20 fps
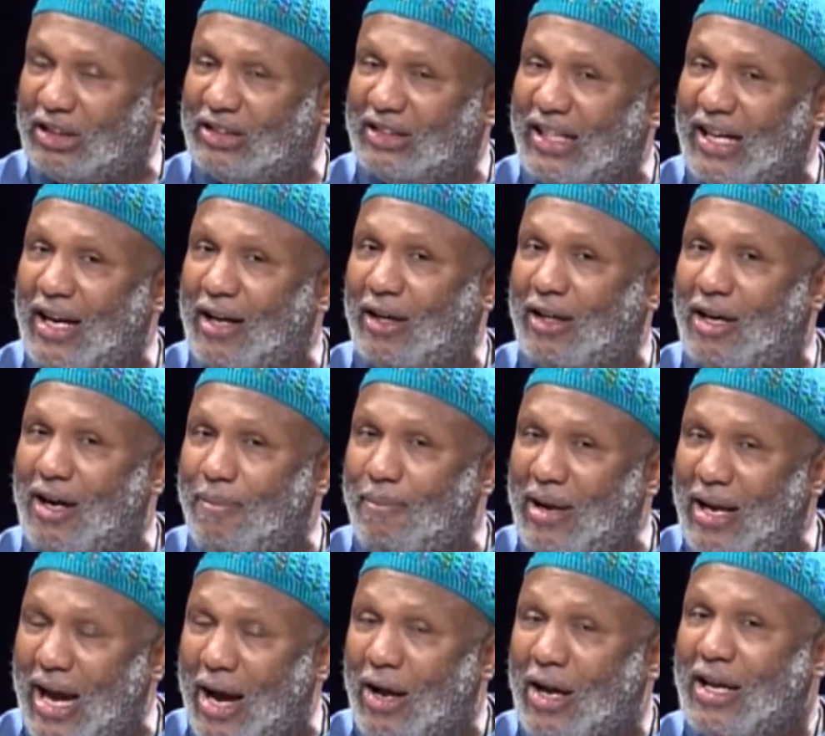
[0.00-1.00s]
that they're
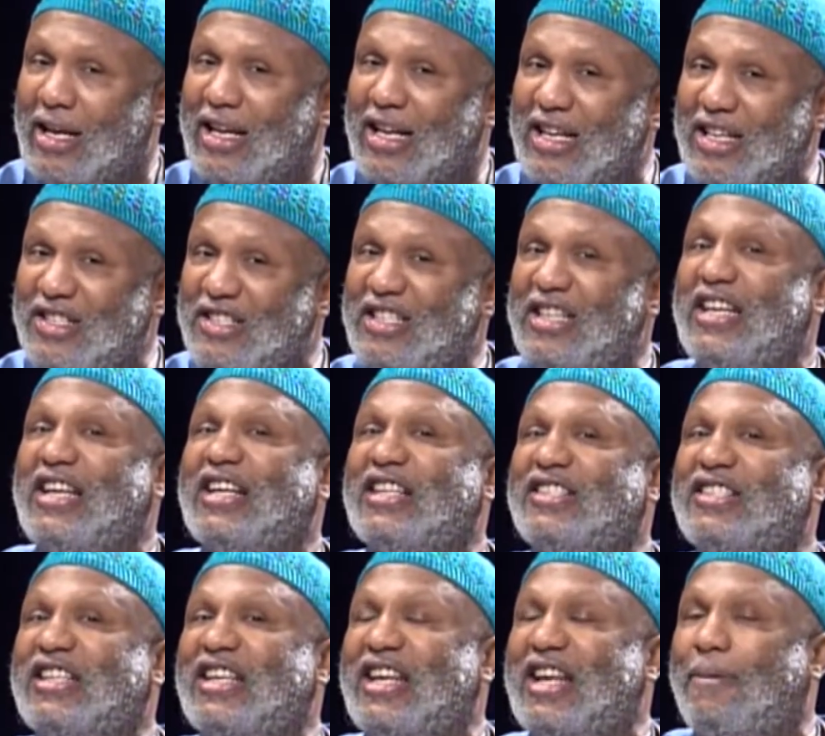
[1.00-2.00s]
coming out. Is
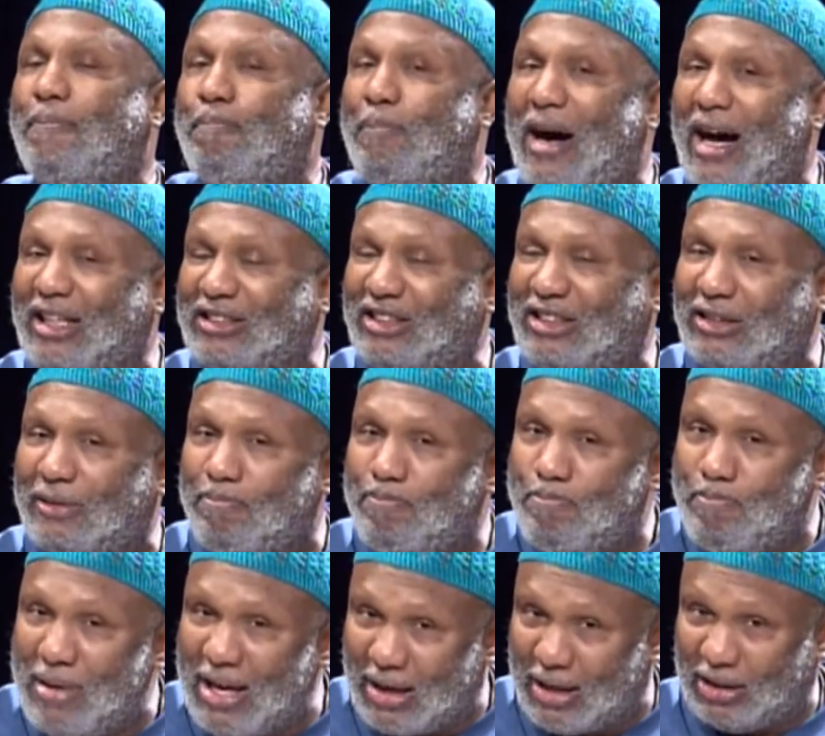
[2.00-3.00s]
it a
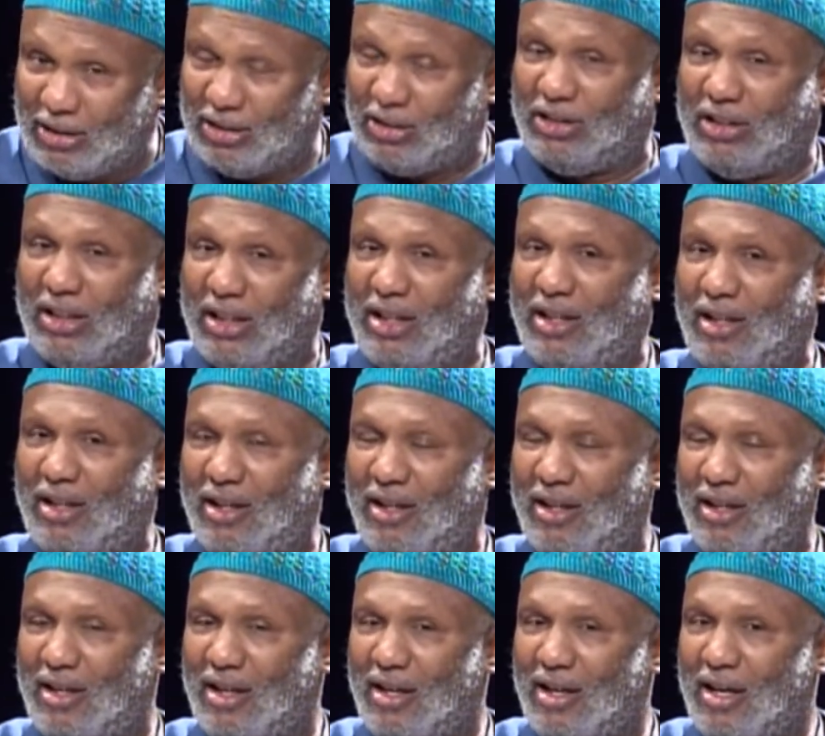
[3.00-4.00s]
possibility
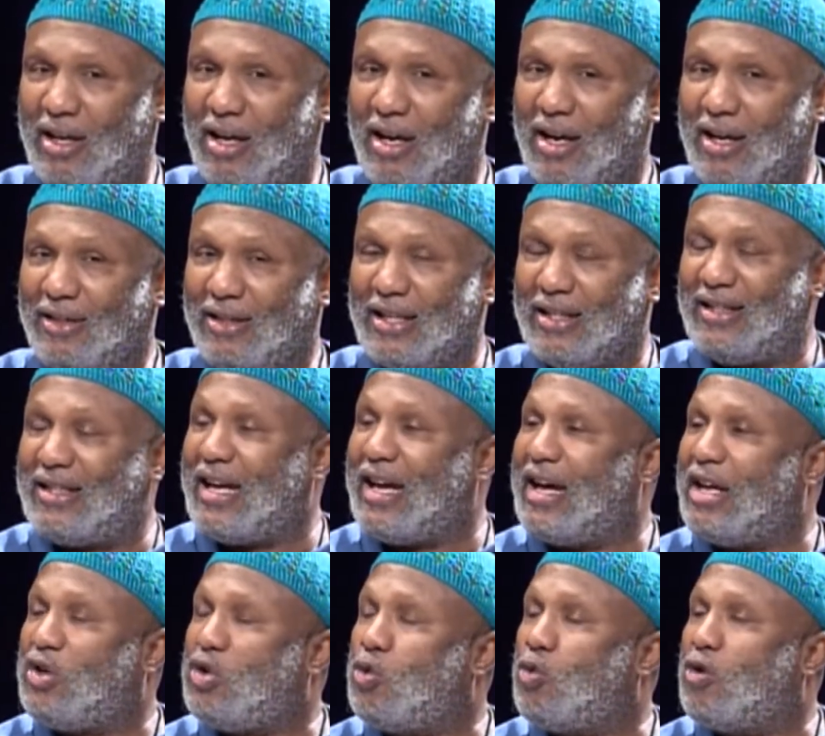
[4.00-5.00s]
that
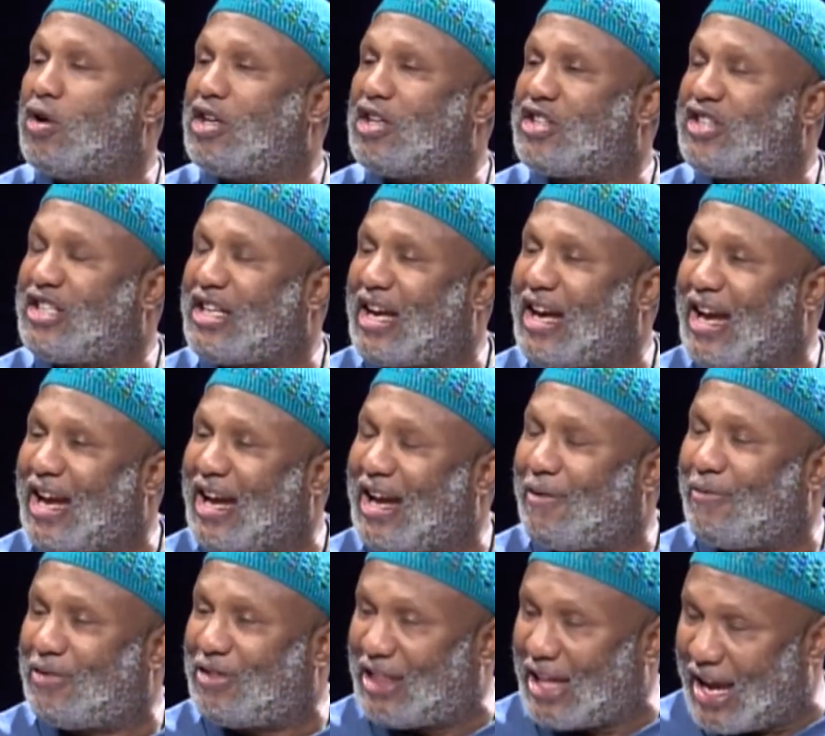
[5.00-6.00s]
they're doing the
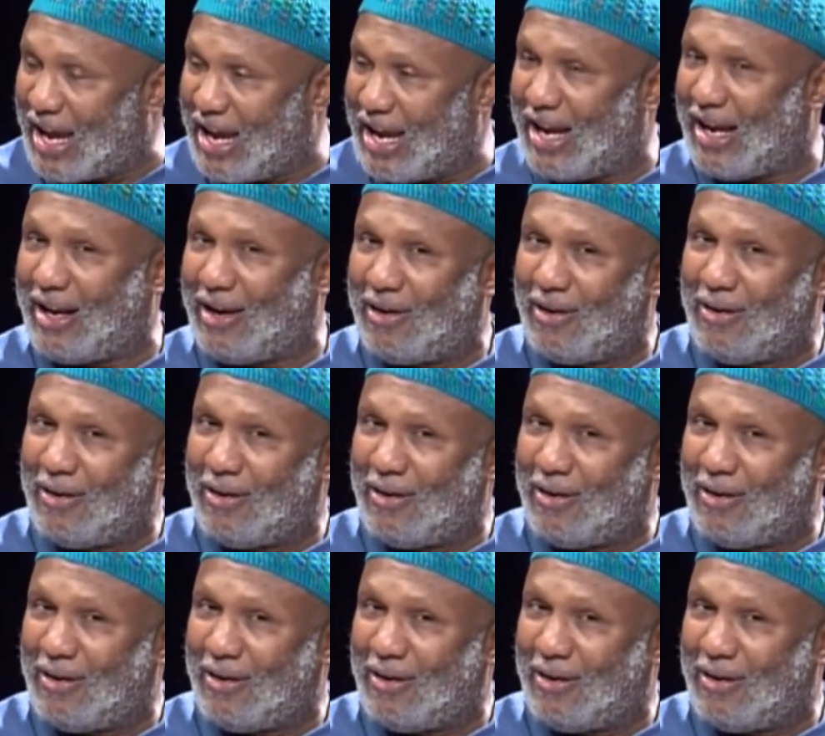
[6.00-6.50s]
same thing